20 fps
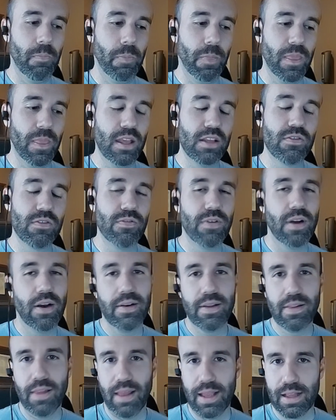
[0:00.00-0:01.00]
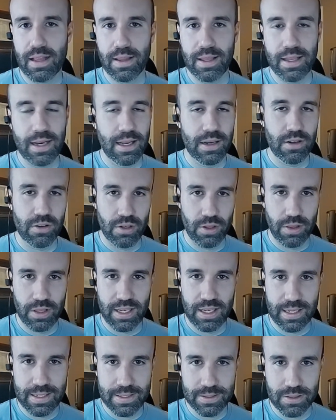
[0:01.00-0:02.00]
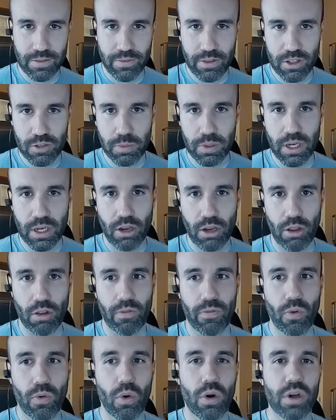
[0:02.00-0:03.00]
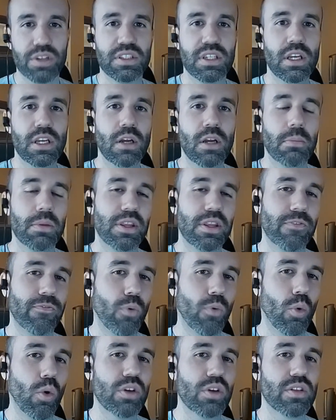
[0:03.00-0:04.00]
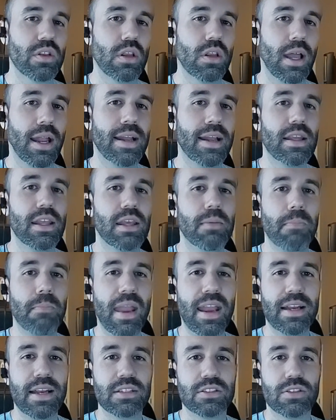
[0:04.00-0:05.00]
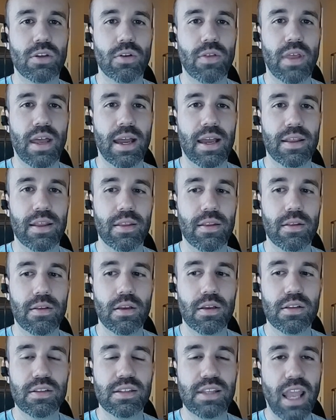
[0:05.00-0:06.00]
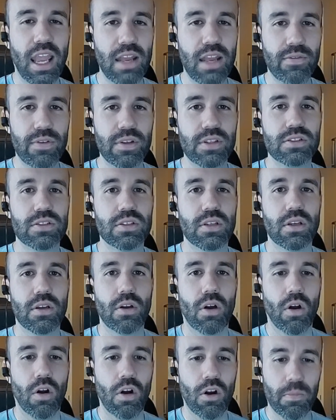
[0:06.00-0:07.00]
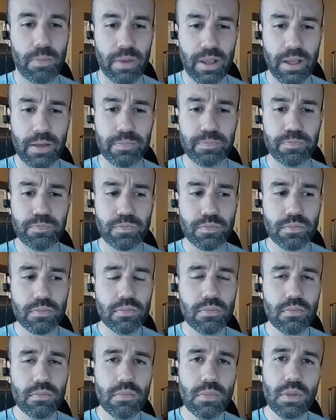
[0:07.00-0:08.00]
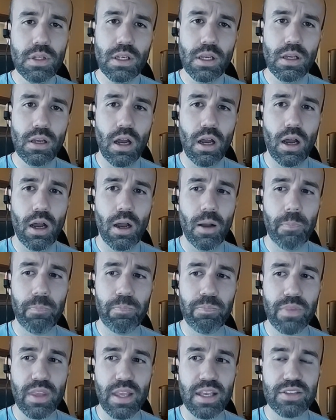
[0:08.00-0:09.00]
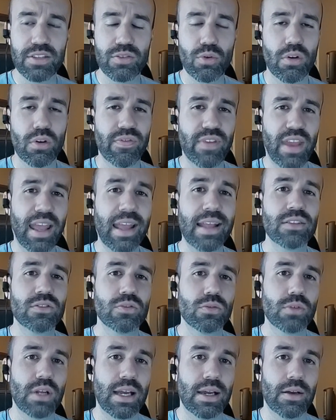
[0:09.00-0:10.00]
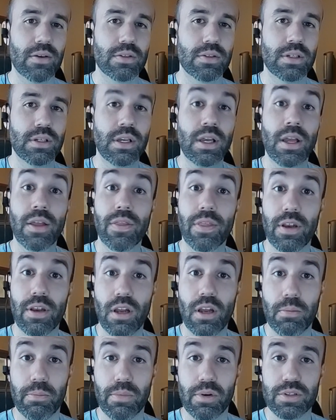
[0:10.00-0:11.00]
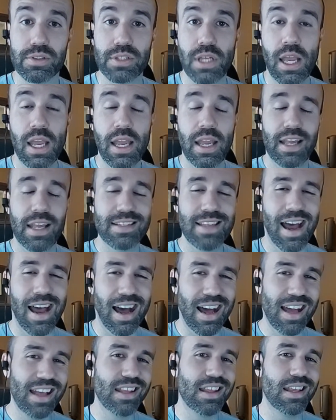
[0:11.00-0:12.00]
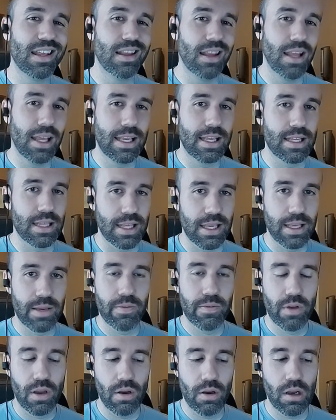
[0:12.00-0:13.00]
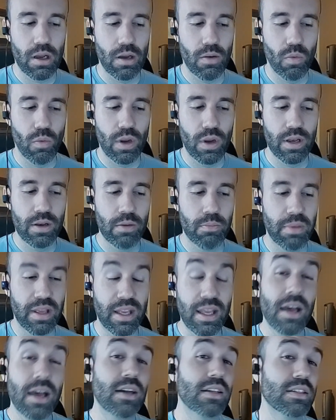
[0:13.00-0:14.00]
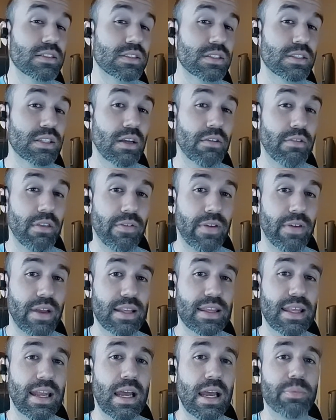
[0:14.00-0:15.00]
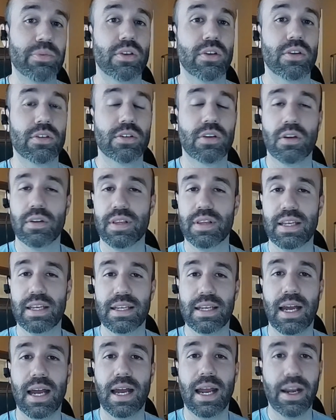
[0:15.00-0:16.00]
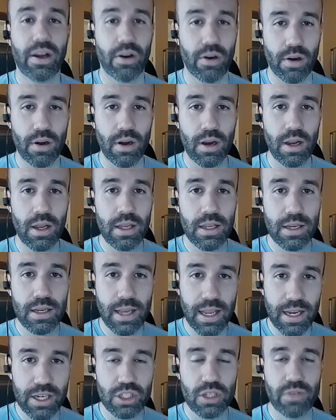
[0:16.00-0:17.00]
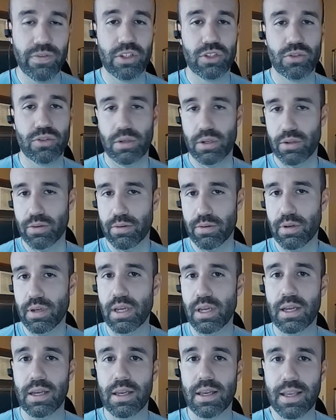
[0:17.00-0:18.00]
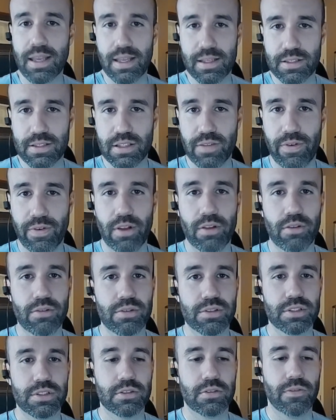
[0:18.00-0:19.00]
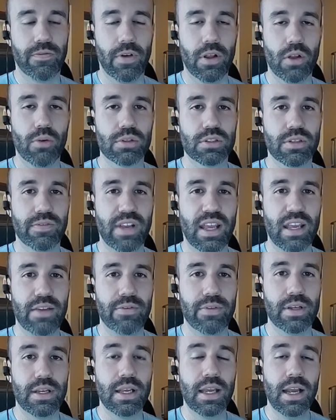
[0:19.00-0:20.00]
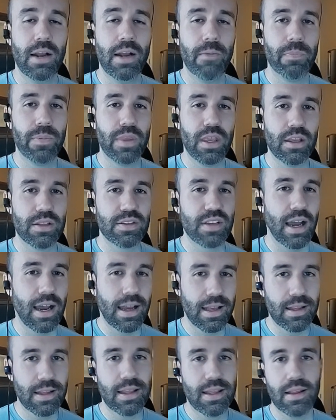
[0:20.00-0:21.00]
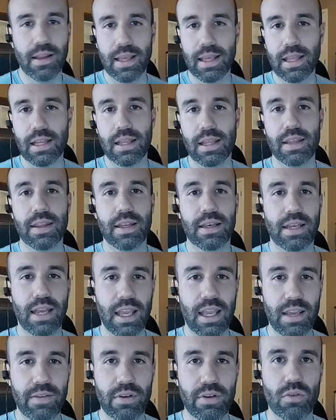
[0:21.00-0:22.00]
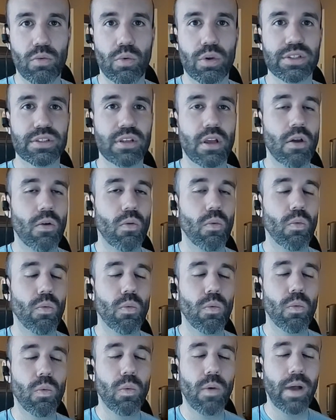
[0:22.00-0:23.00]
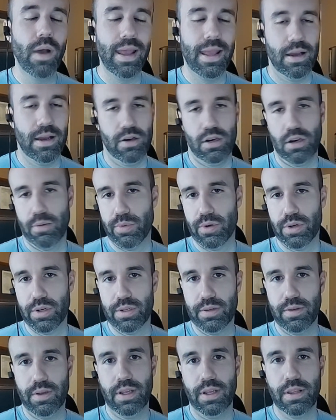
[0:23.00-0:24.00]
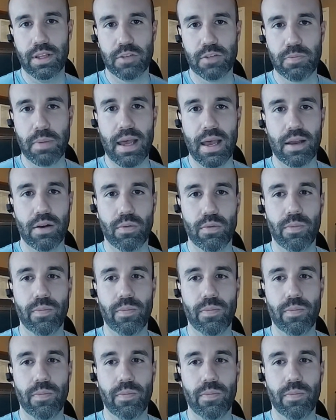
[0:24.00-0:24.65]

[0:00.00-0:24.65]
It's very likely, and I don't know the details of this particular forest, but the forest likely made it so that David's army, it sort of canceled out the numbers. It's highly likely because of the fact that Absalom called the entire nation of Israel against the followers of David. It's highly likely that David was way outnumbered in this battle.